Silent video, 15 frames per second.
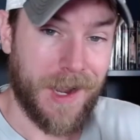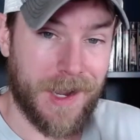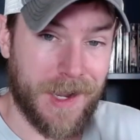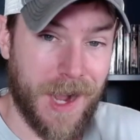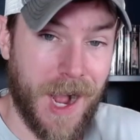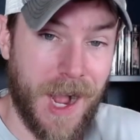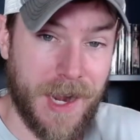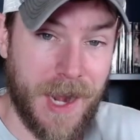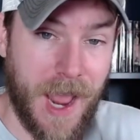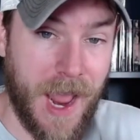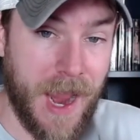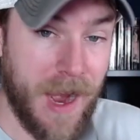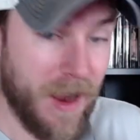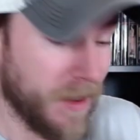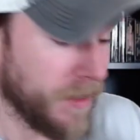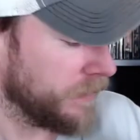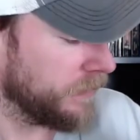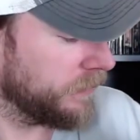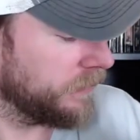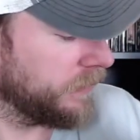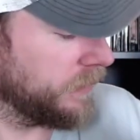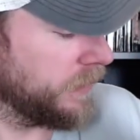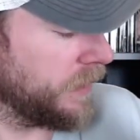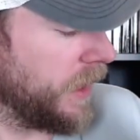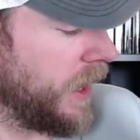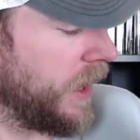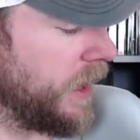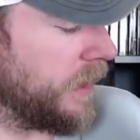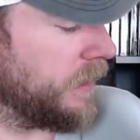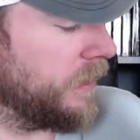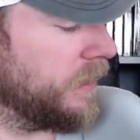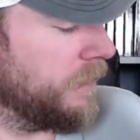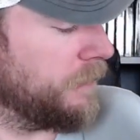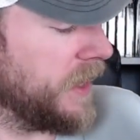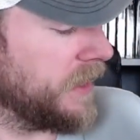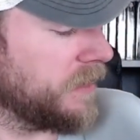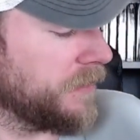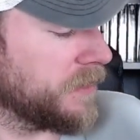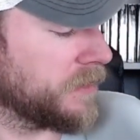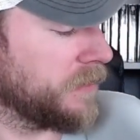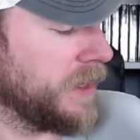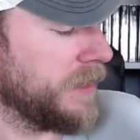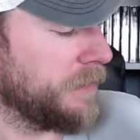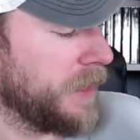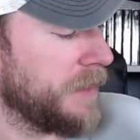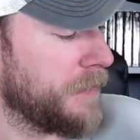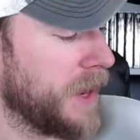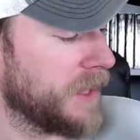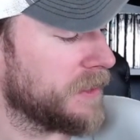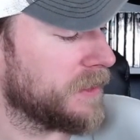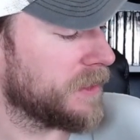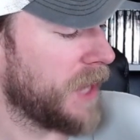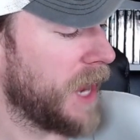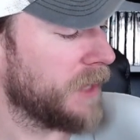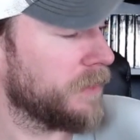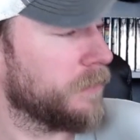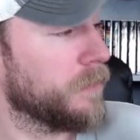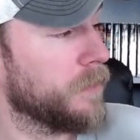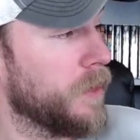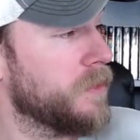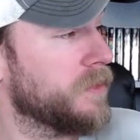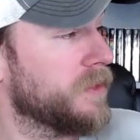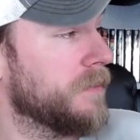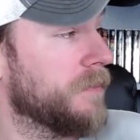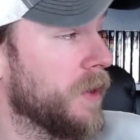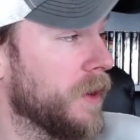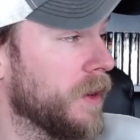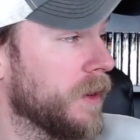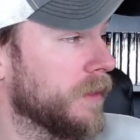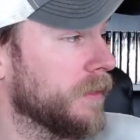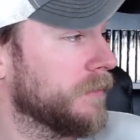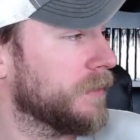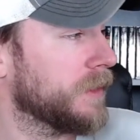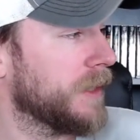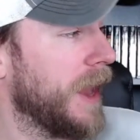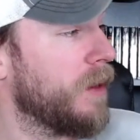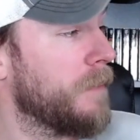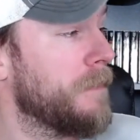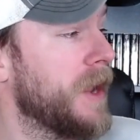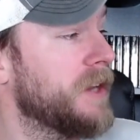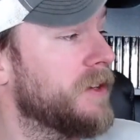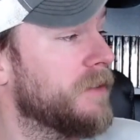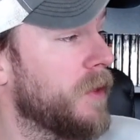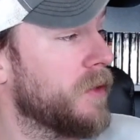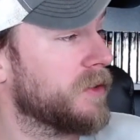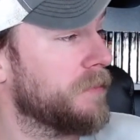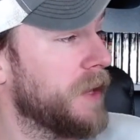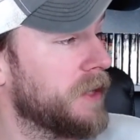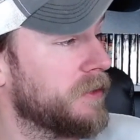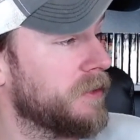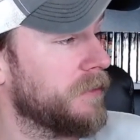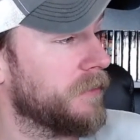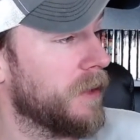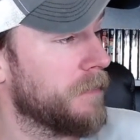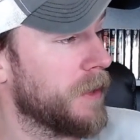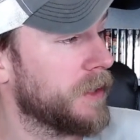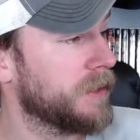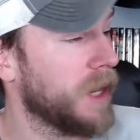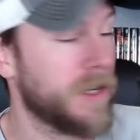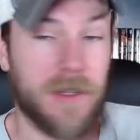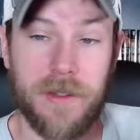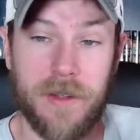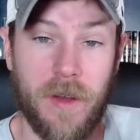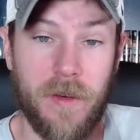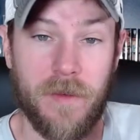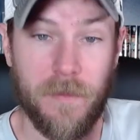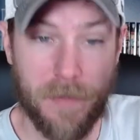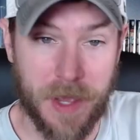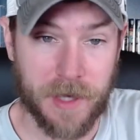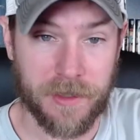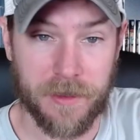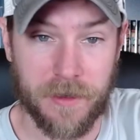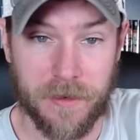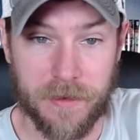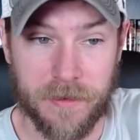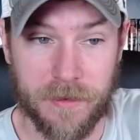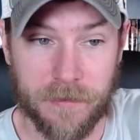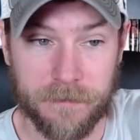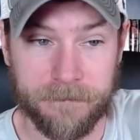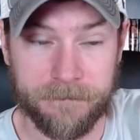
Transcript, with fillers: Con Air. Yeah, based on the screenplay by Scott Rosenberg. It's now a major motion picture from Touchstone Pictures.